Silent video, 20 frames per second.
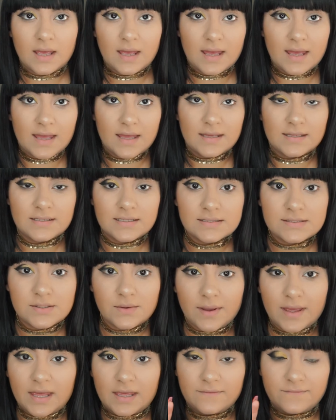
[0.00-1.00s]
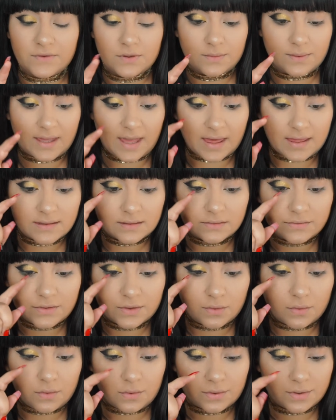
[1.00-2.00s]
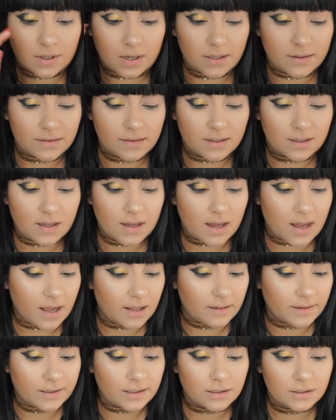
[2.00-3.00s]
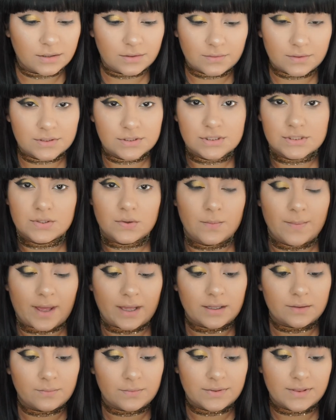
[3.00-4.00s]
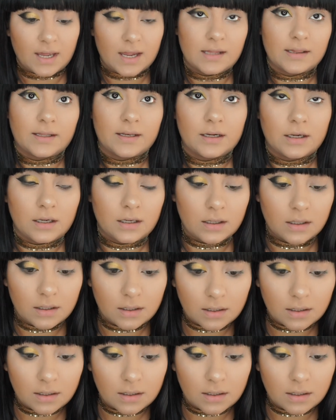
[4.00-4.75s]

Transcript: And it's okay if you get the gold on the eyeliner, you could just go back in with the eyeliner.